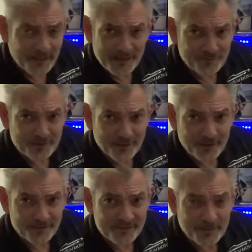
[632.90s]
have to
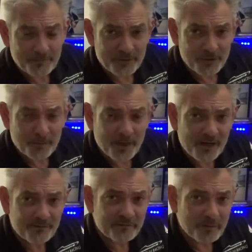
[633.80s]
unzip the top
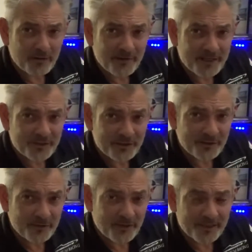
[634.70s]
half of my race
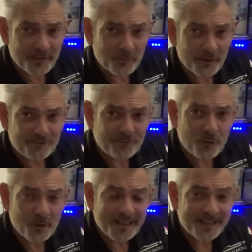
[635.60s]
suit. I don't want it
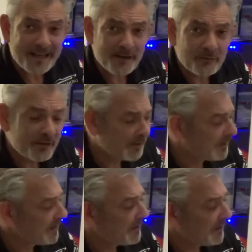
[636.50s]
falling down
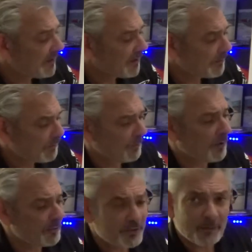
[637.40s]

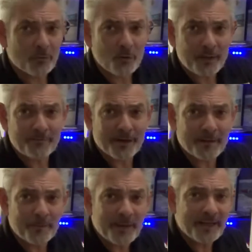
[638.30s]
whilst I'm walking
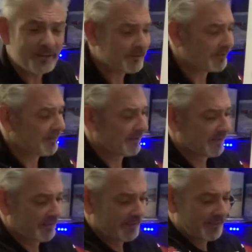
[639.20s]
around pits.
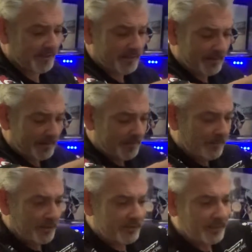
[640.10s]

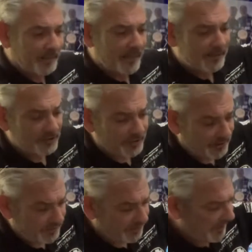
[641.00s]
But as you
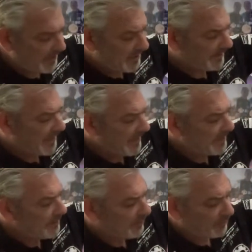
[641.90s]
can see,
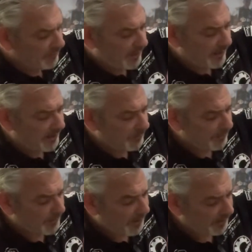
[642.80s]
again, ongoing
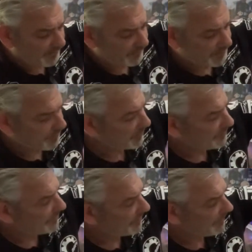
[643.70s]
with part of the
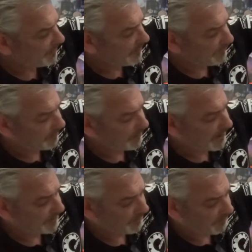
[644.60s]
sponsorship deal from
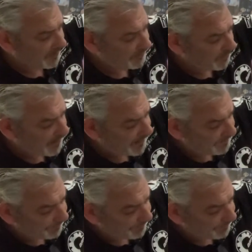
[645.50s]
Custom Racewear,